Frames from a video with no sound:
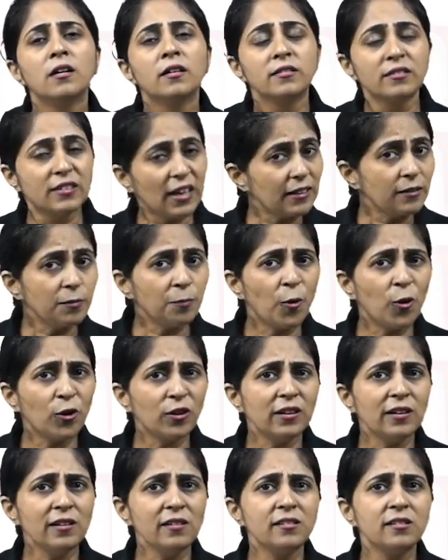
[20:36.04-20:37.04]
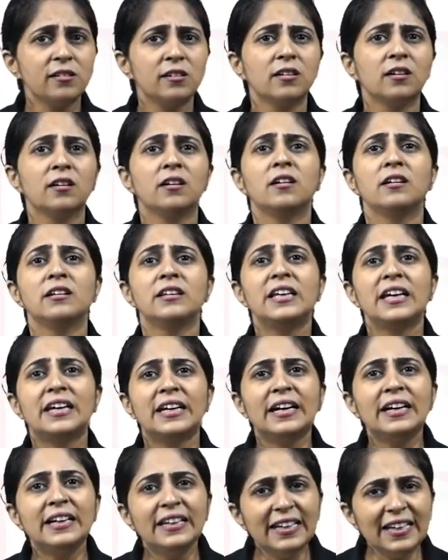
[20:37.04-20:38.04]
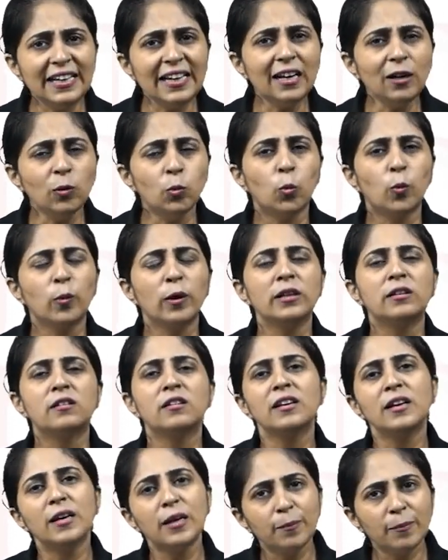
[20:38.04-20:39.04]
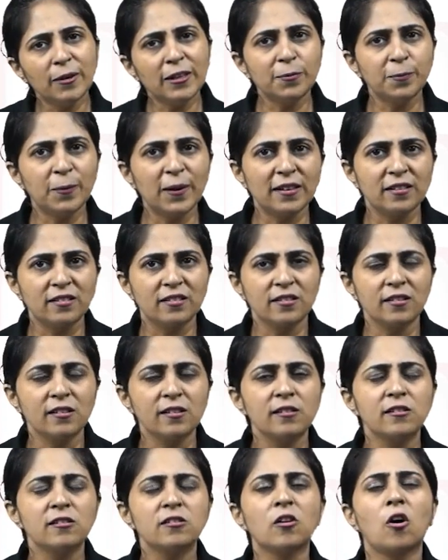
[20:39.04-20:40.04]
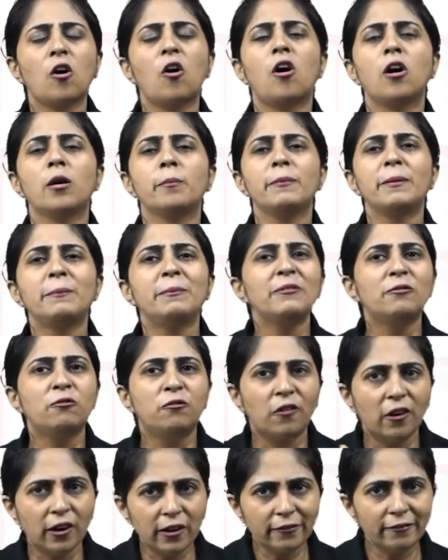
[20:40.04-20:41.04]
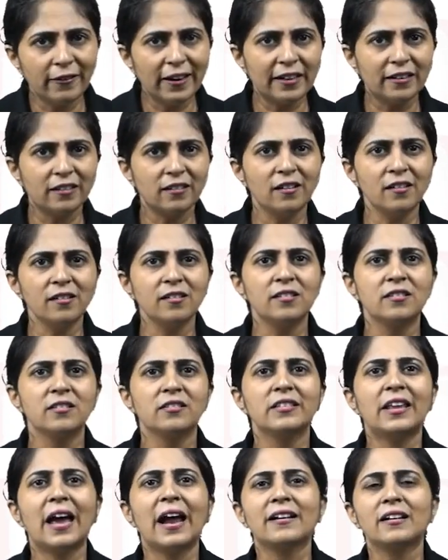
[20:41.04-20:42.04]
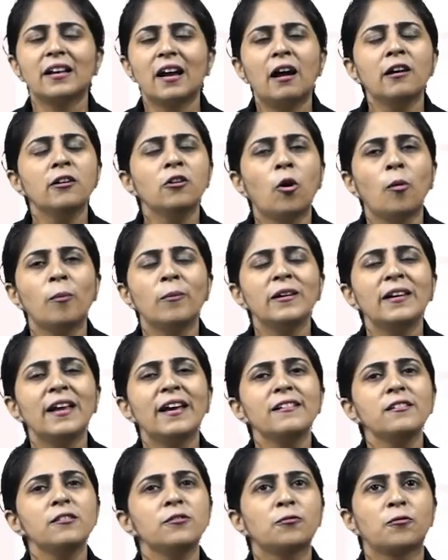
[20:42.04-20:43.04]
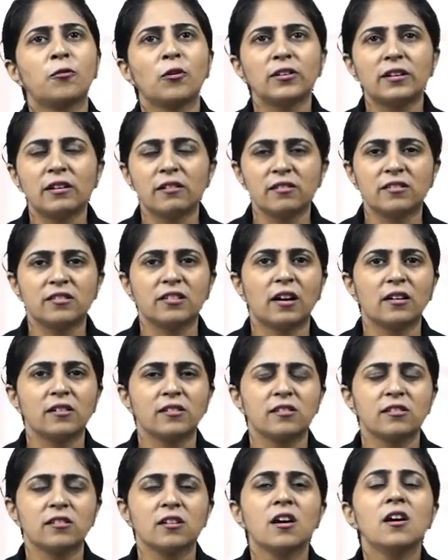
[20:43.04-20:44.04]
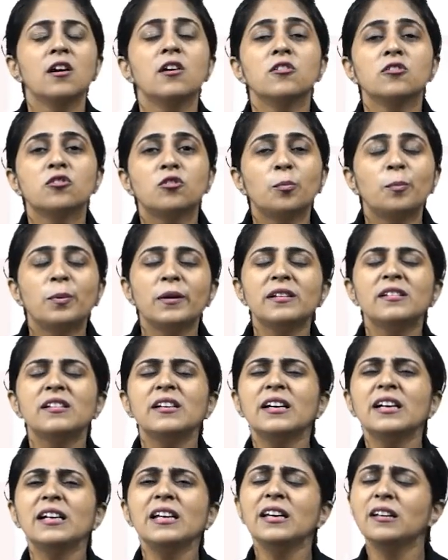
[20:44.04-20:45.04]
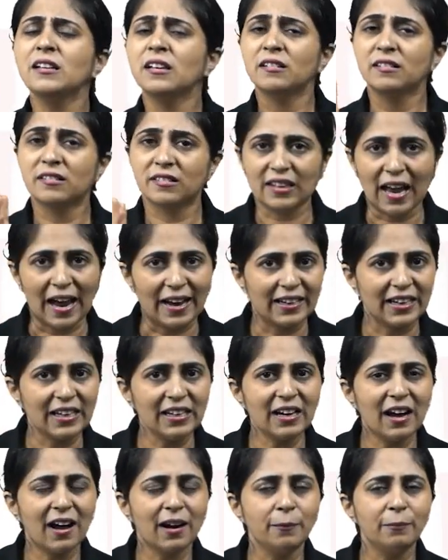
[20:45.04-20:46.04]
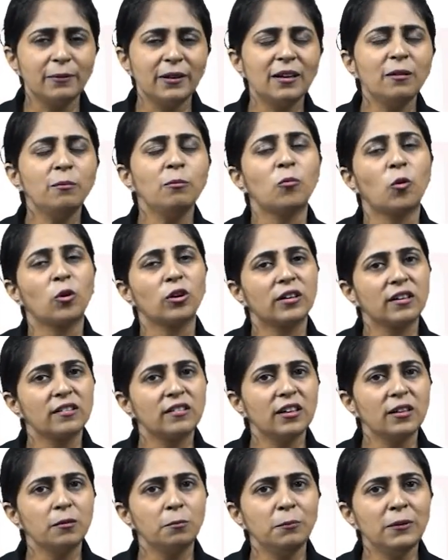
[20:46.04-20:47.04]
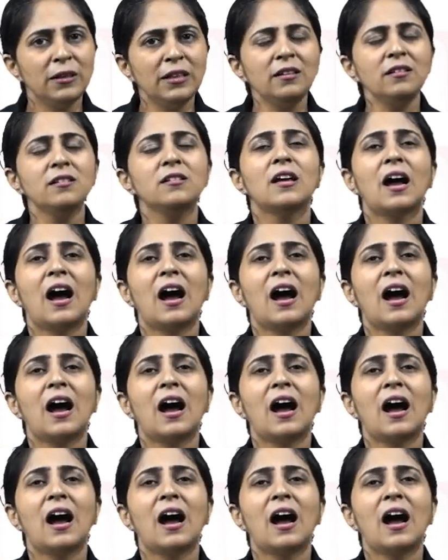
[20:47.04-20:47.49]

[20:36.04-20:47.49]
Such models, they can deal with image pixels or maybe word vectors that are normalized for the results. So basically, stacking RBM, what does it mean?